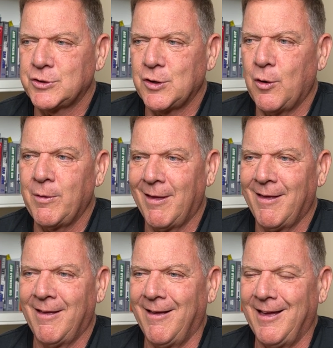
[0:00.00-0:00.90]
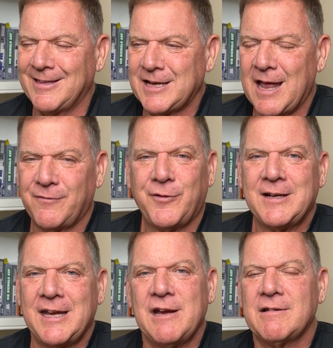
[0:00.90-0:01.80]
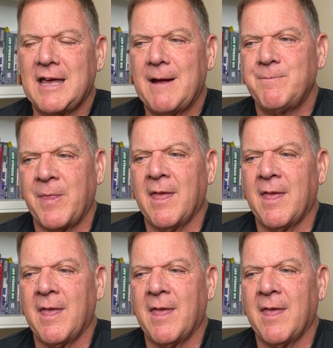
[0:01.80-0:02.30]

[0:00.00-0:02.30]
So it's kind of fun to hear that.